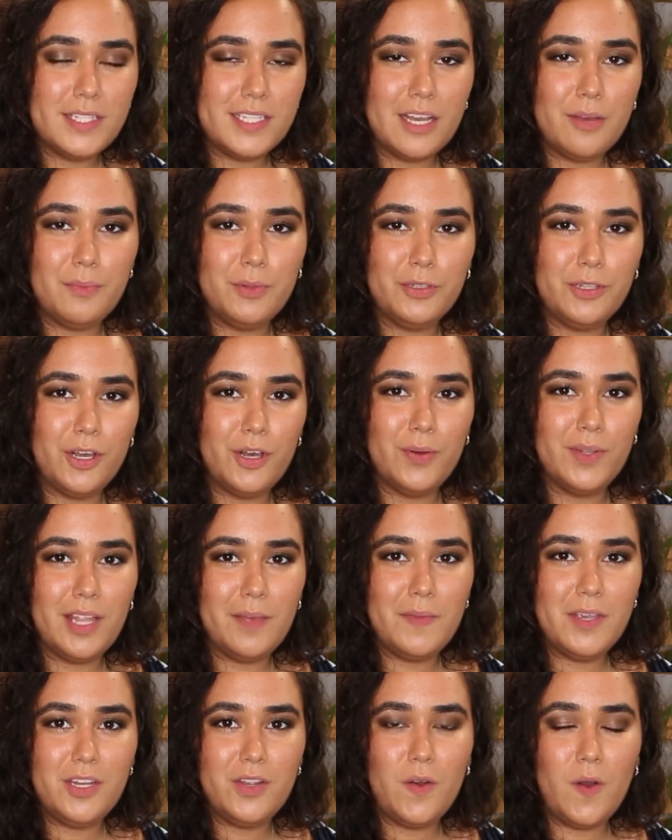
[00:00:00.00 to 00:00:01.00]
down below and let
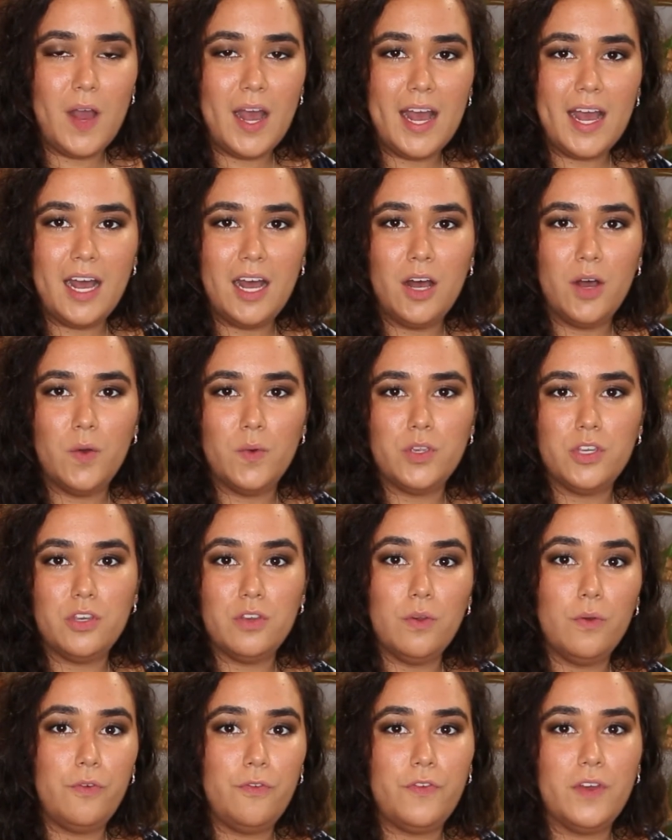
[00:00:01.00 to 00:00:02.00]
me know how
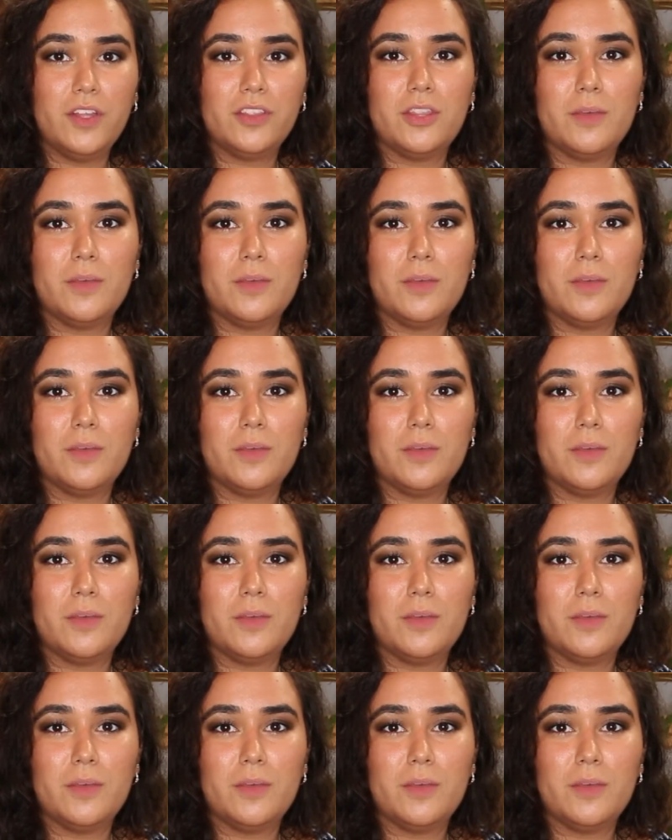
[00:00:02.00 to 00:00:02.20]
you felt